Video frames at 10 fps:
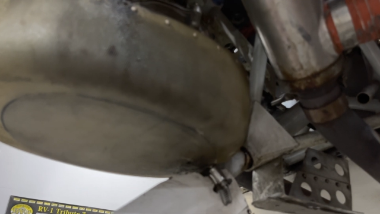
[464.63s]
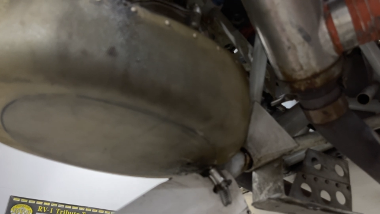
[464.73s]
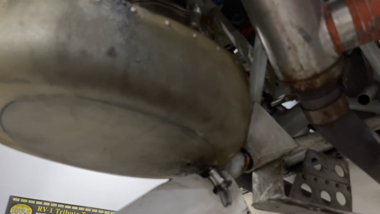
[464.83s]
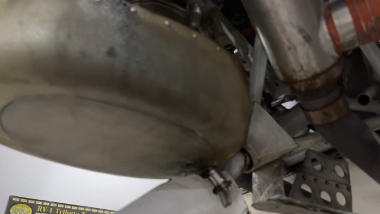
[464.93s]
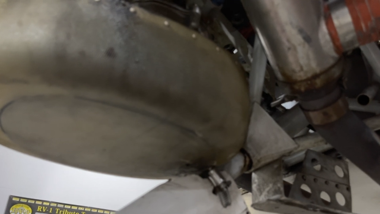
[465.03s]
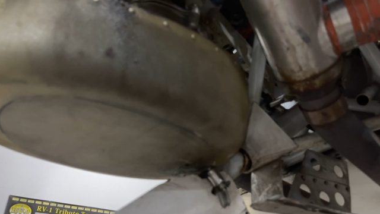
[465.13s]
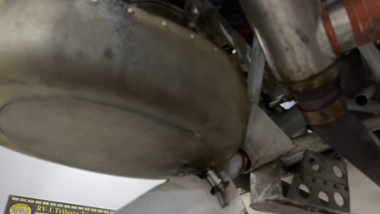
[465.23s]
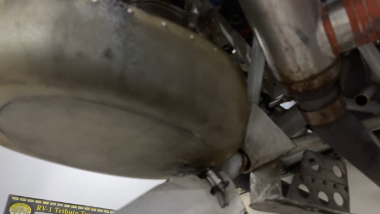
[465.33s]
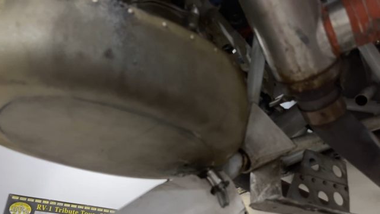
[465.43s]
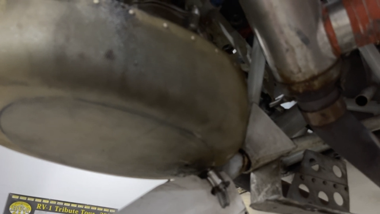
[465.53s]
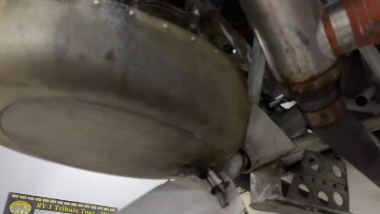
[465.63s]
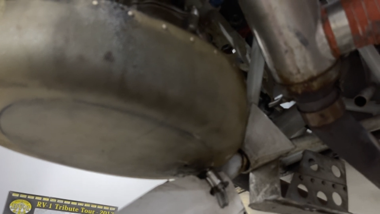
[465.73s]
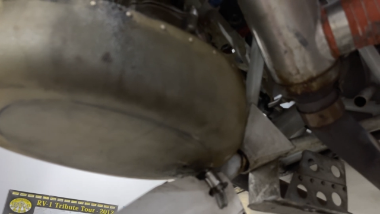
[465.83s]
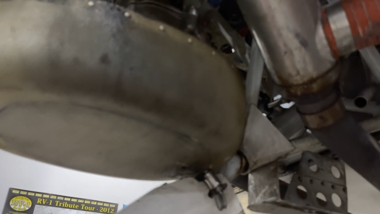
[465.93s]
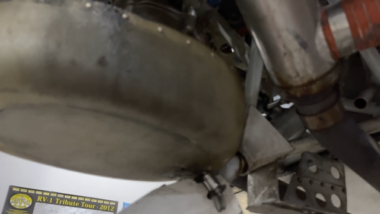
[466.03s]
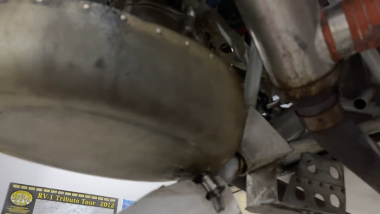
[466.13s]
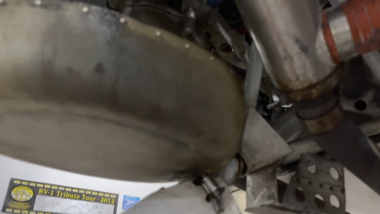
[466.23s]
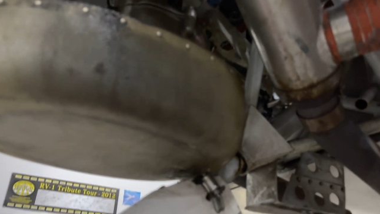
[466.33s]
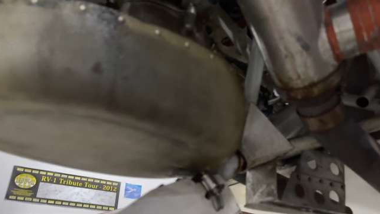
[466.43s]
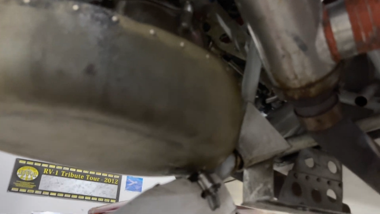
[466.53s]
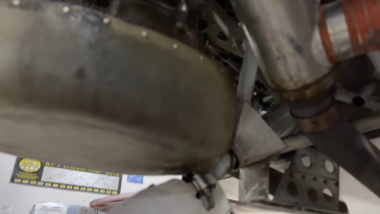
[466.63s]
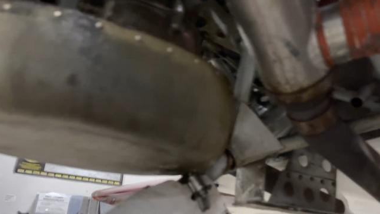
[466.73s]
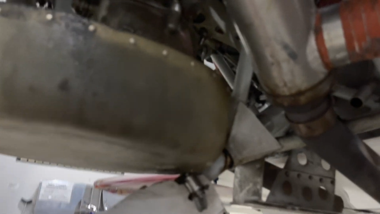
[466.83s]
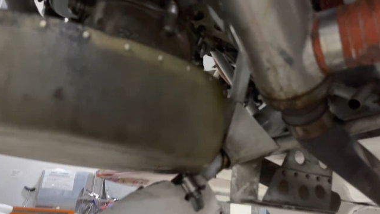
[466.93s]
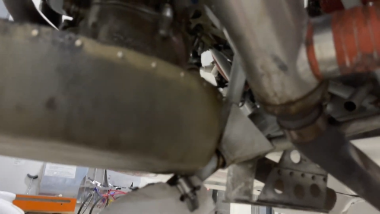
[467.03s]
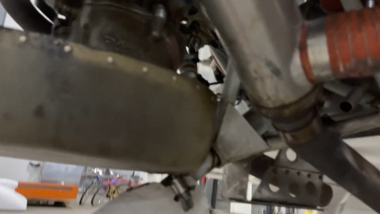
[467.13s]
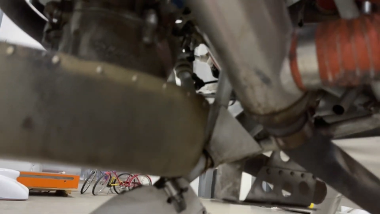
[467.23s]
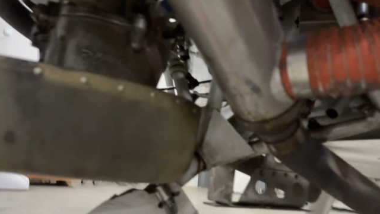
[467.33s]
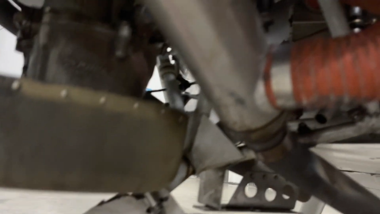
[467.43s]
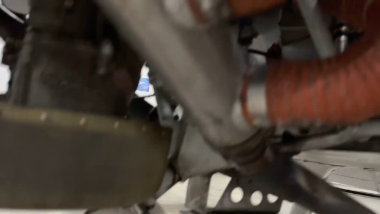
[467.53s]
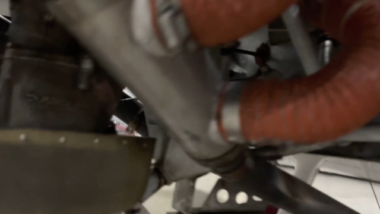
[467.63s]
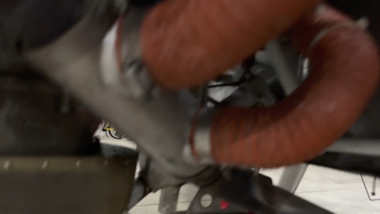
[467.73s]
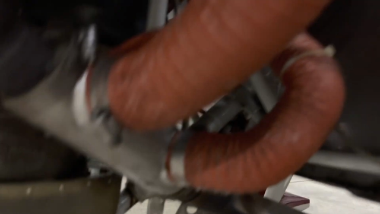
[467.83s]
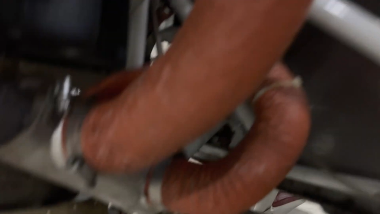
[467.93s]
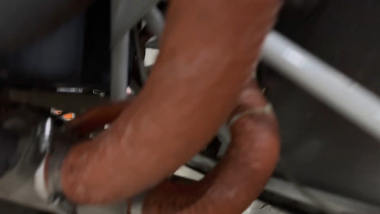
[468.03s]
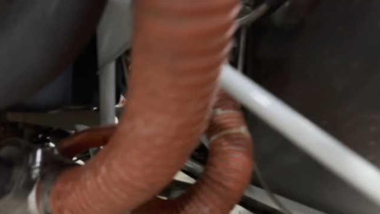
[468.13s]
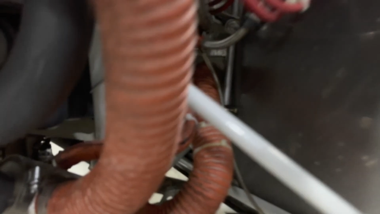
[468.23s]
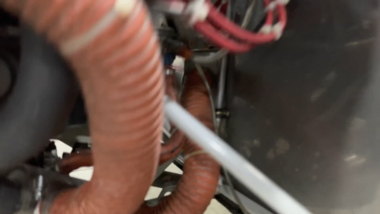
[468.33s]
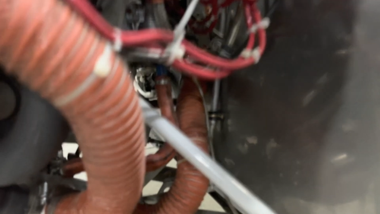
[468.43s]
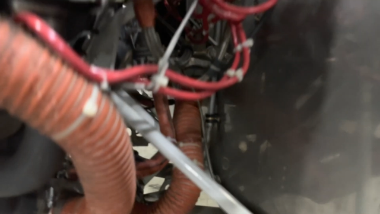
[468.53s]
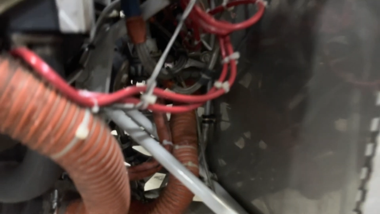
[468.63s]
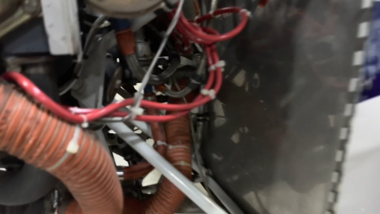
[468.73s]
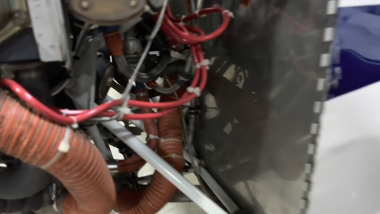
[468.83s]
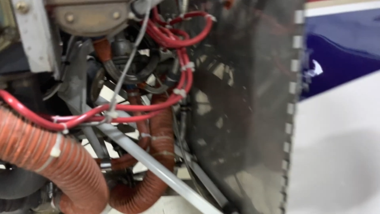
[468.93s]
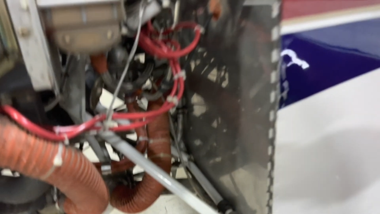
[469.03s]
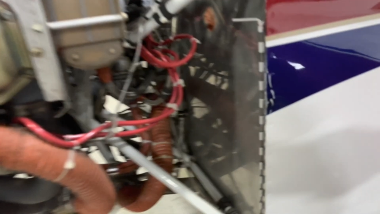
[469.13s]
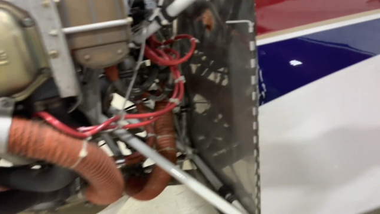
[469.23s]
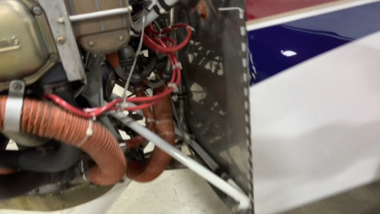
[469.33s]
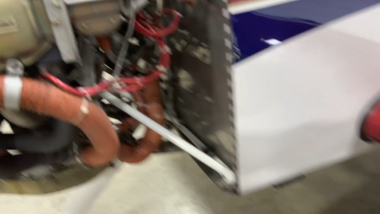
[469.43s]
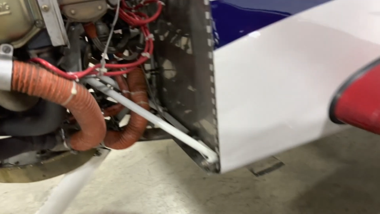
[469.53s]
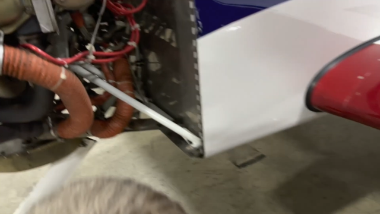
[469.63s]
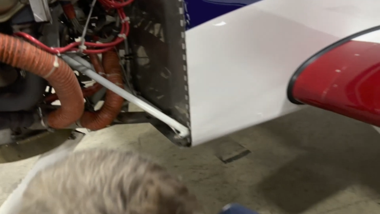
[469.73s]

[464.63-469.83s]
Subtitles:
Nobody's mouth can be seen.